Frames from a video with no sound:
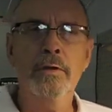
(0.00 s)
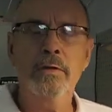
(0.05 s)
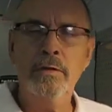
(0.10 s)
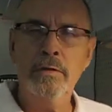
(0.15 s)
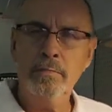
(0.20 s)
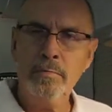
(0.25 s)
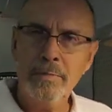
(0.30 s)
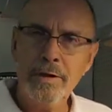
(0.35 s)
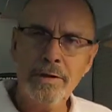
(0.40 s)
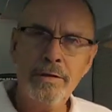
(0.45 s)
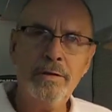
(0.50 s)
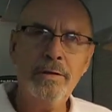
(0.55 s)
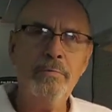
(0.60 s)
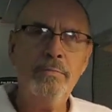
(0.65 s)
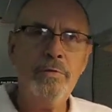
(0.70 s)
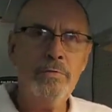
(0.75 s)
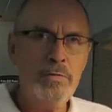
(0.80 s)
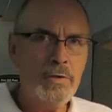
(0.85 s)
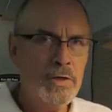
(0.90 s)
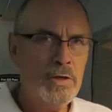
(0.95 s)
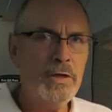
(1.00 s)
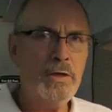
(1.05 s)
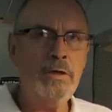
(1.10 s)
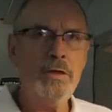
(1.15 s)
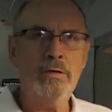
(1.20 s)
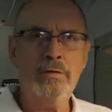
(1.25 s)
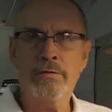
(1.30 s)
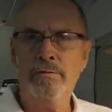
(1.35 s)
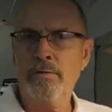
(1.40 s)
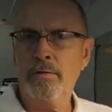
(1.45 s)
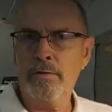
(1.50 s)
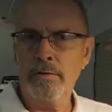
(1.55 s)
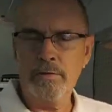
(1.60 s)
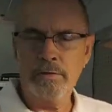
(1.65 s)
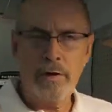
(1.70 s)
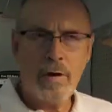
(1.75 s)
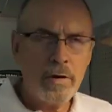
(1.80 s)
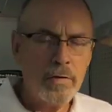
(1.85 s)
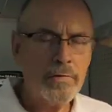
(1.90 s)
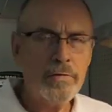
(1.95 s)
that make them unique as far as
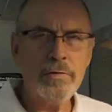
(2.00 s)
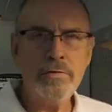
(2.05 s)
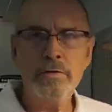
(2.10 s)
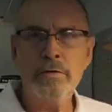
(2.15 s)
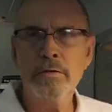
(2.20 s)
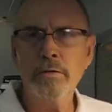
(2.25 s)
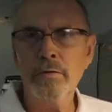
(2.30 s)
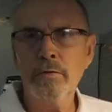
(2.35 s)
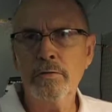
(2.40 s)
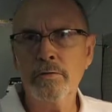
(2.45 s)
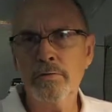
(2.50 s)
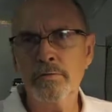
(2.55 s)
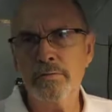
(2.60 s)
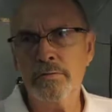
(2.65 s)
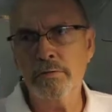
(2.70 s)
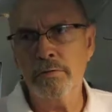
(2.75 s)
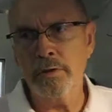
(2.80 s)
hardness goes,